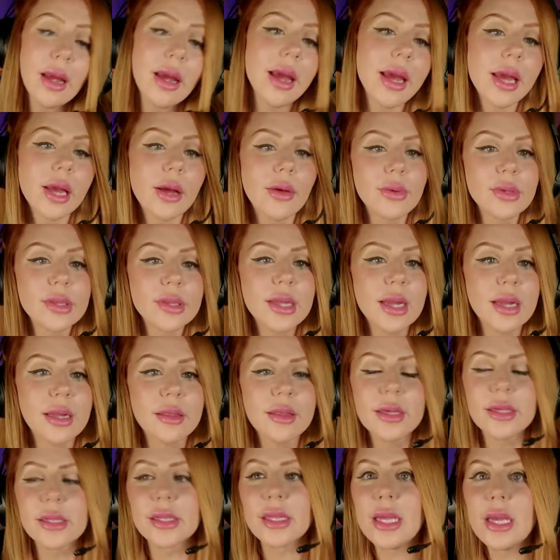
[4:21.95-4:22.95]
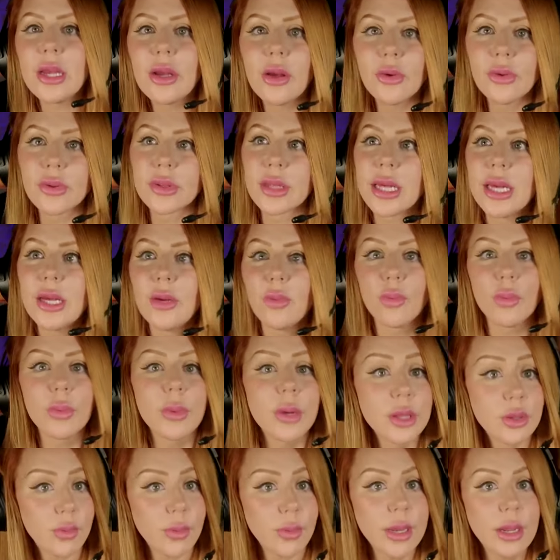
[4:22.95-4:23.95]
He goes like this. He goes, he,
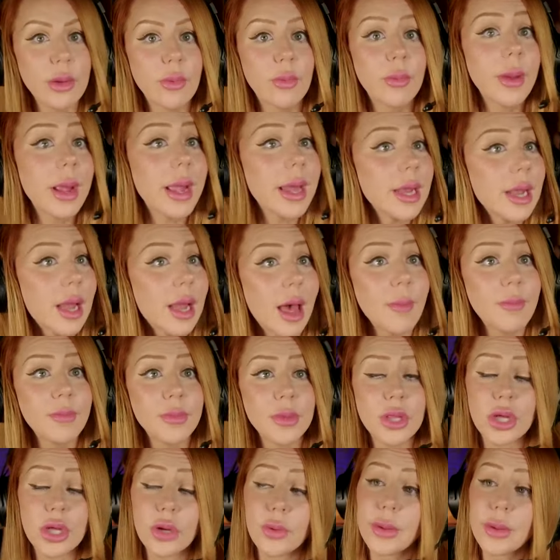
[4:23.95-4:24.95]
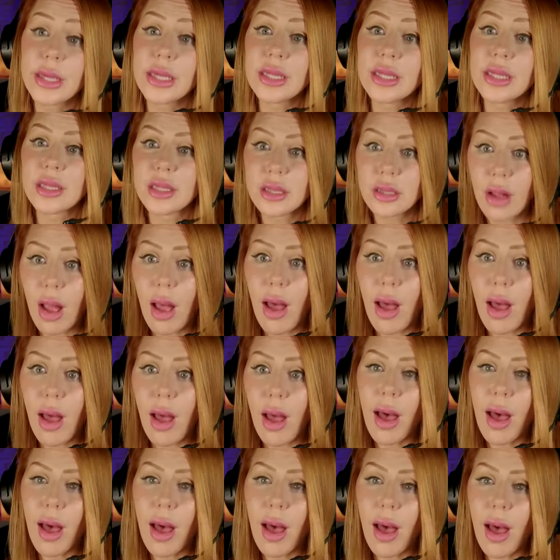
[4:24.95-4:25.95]
because when he ran up to you, he
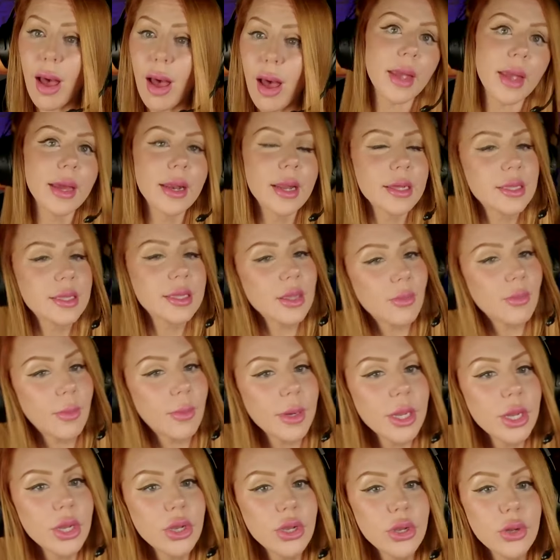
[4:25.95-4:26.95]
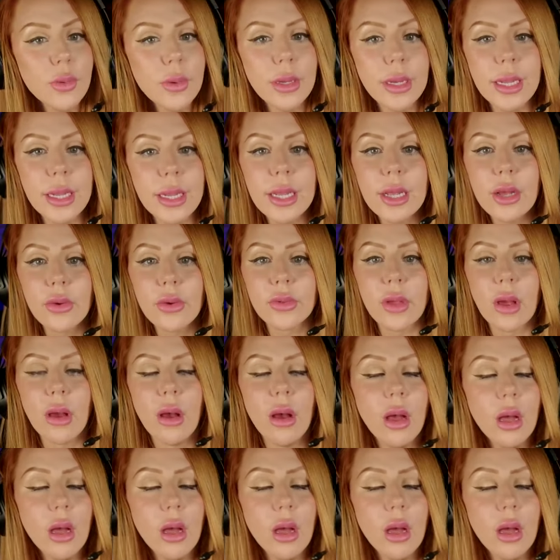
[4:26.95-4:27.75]
stopped. And I said, what are you doing? He goes,